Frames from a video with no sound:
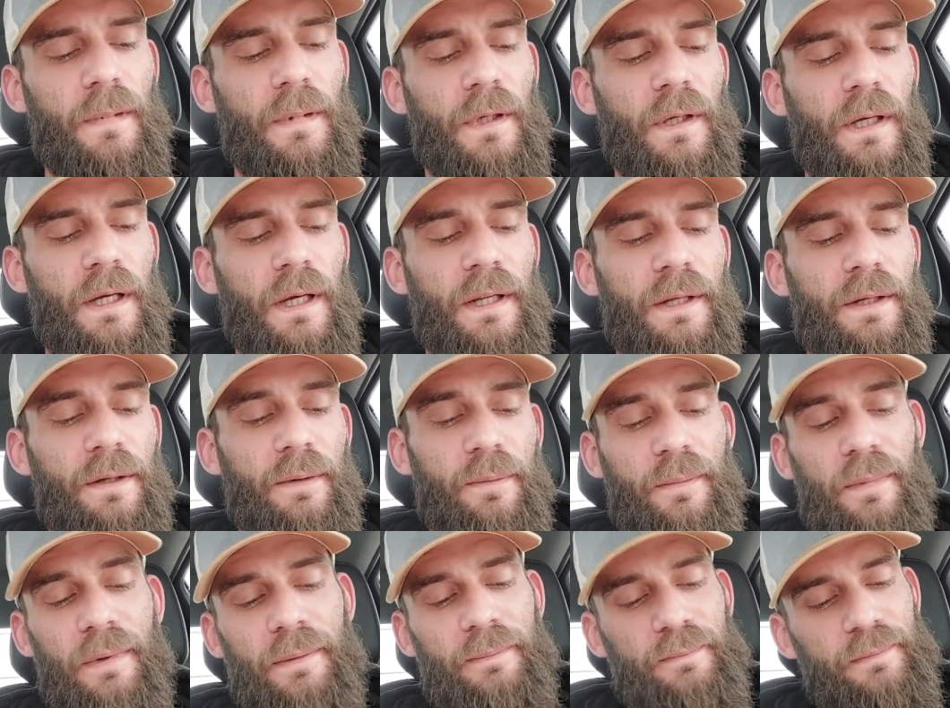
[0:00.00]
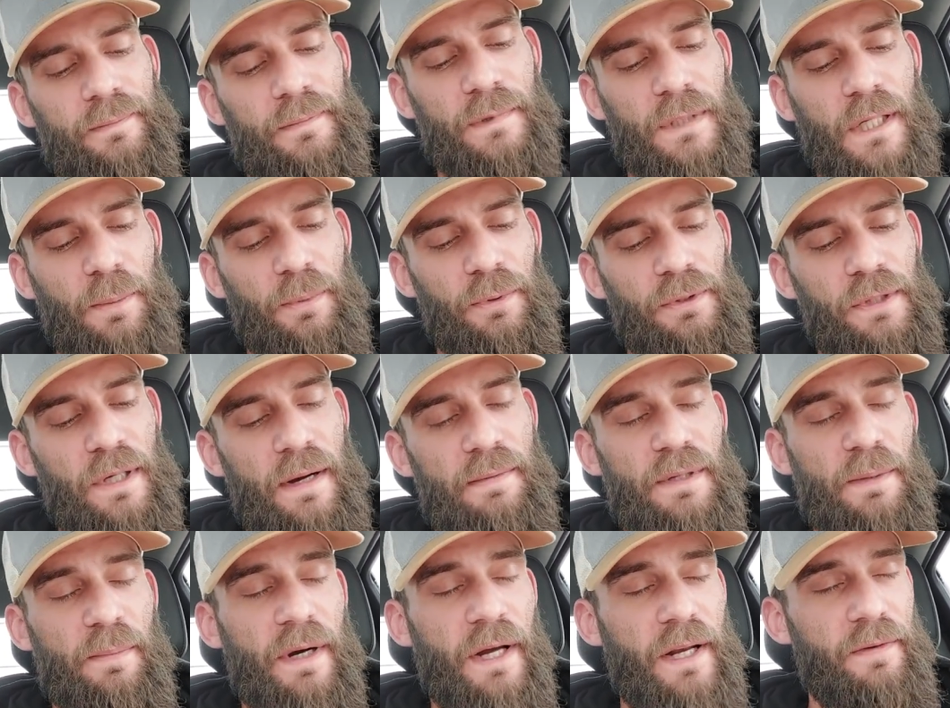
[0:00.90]
and a couple
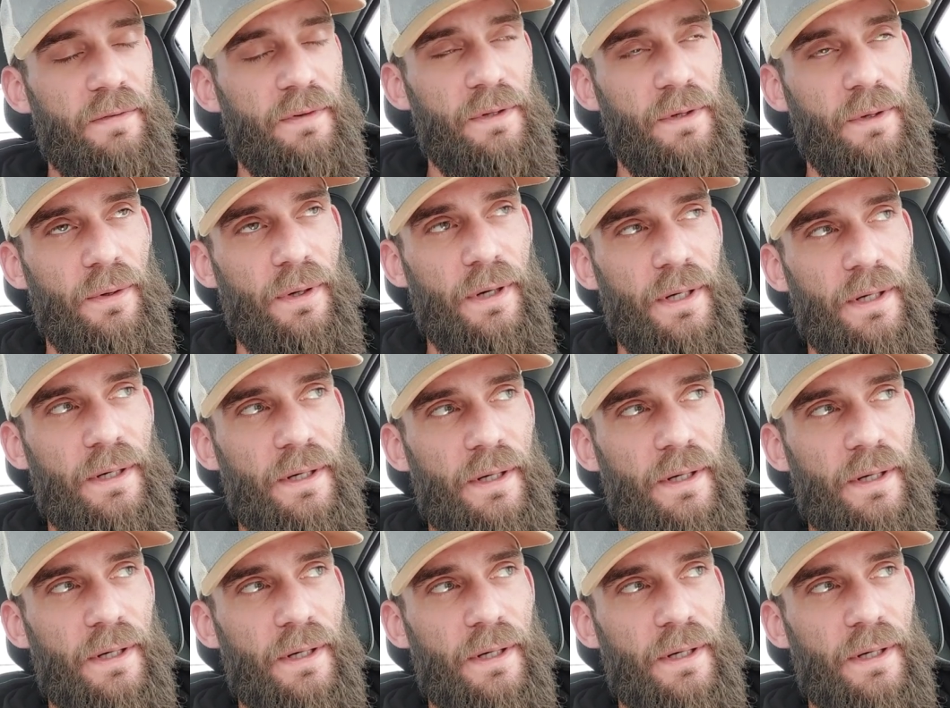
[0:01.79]
times I might have annoyed